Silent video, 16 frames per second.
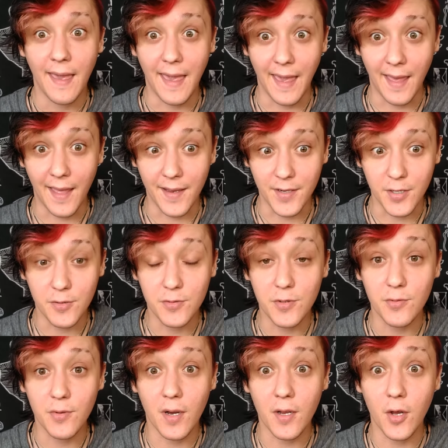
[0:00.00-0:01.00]
and you
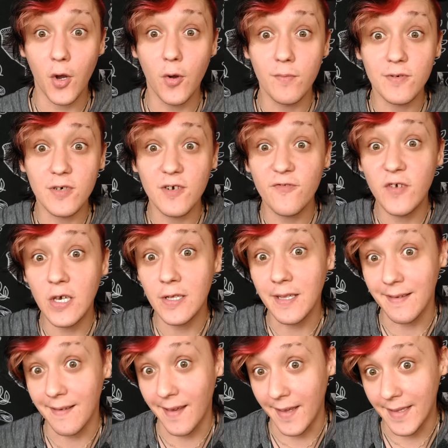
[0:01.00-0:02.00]
do not
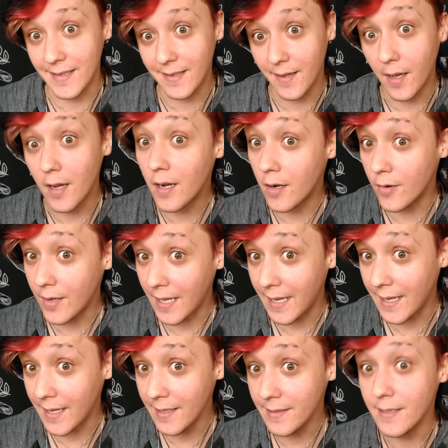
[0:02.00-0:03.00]
overfill it.
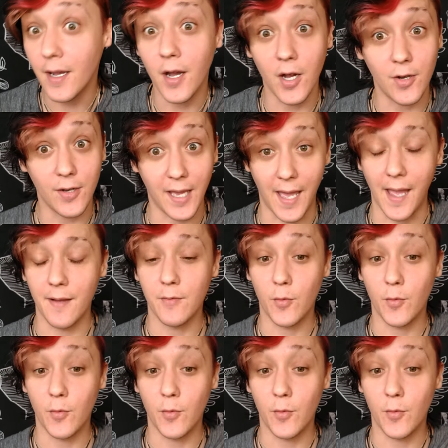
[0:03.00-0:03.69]
Okay? Okay.